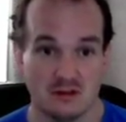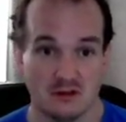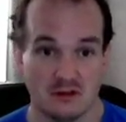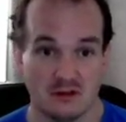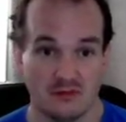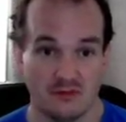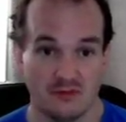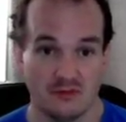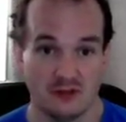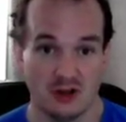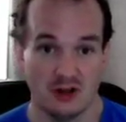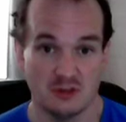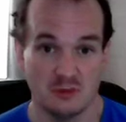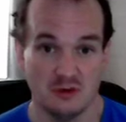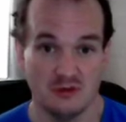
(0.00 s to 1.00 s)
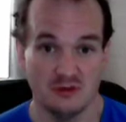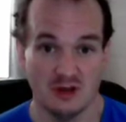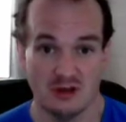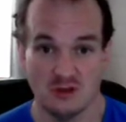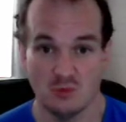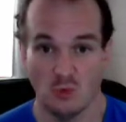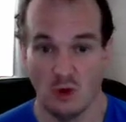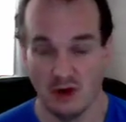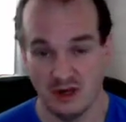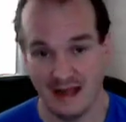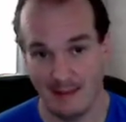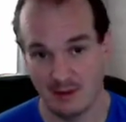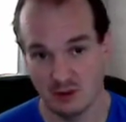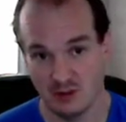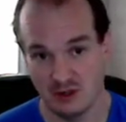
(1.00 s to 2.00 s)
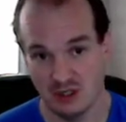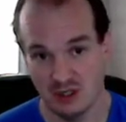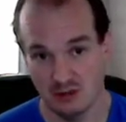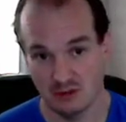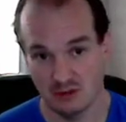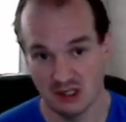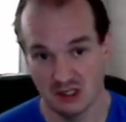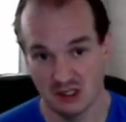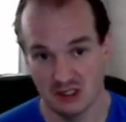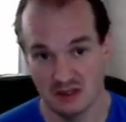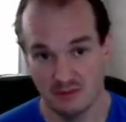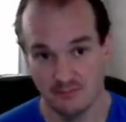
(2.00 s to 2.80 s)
the charge move does 1 damage when you shield it,